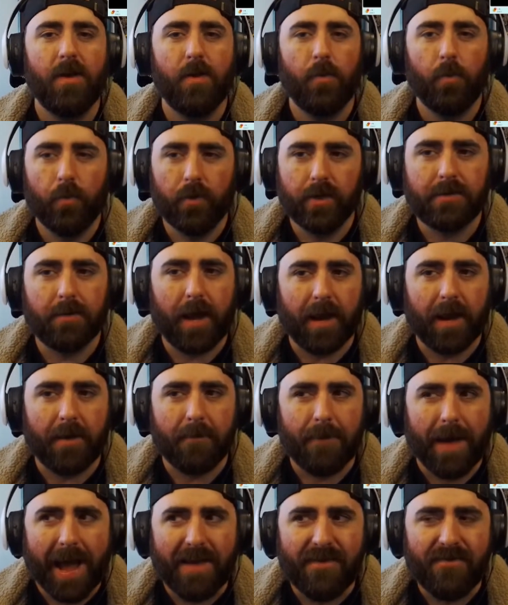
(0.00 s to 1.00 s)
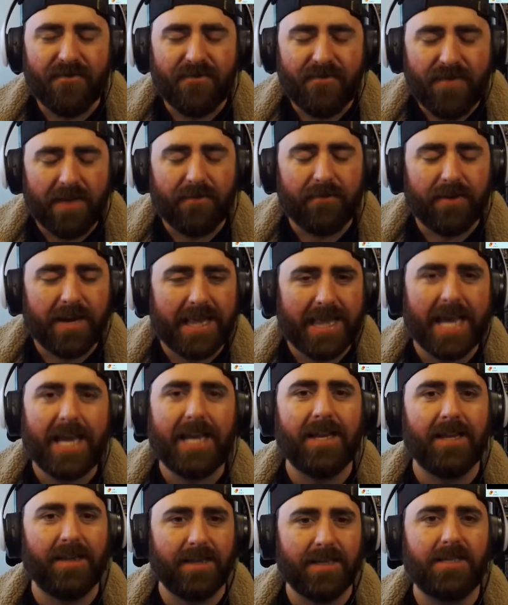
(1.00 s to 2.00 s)
was like my favorite thing
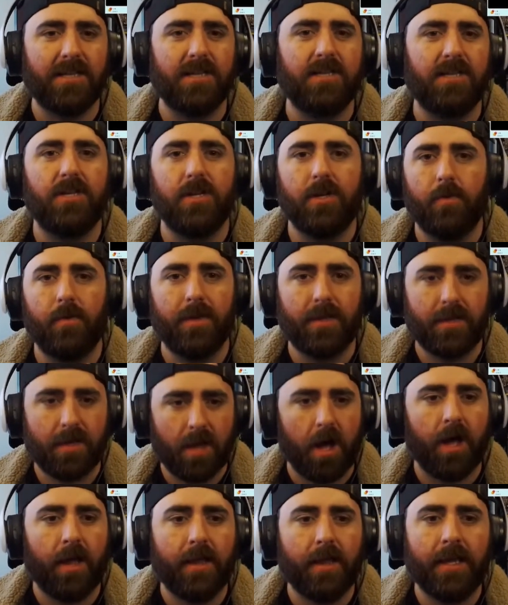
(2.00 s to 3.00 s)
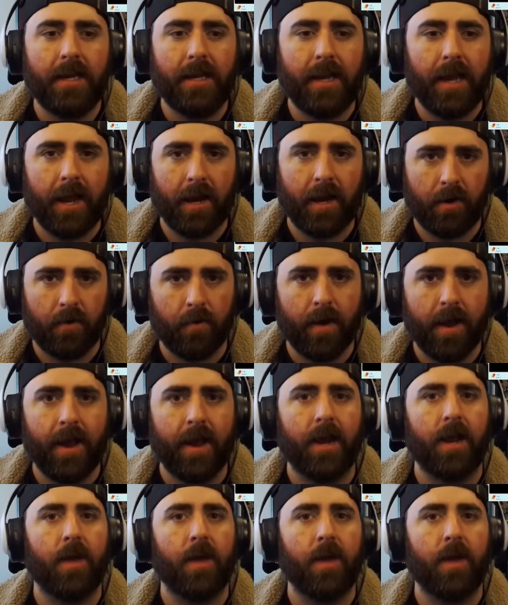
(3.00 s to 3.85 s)
to listen to with Colin and Greg.